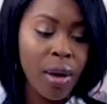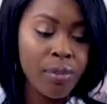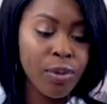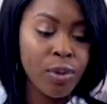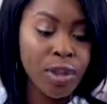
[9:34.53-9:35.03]

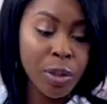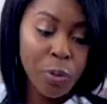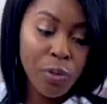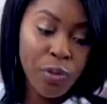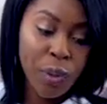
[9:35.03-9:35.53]
So this
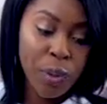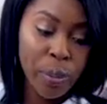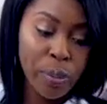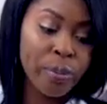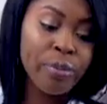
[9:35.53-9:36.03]

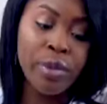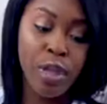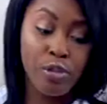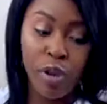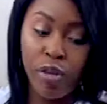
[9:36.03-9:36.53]
perfume
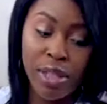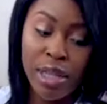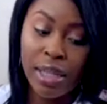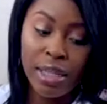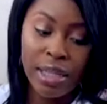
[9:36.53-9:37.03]
is very
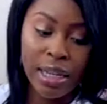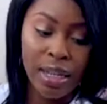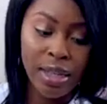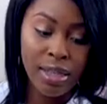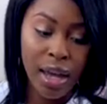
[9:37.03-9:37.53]
sexy, like
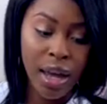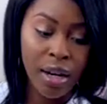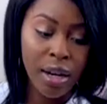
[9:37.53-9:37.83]
I said.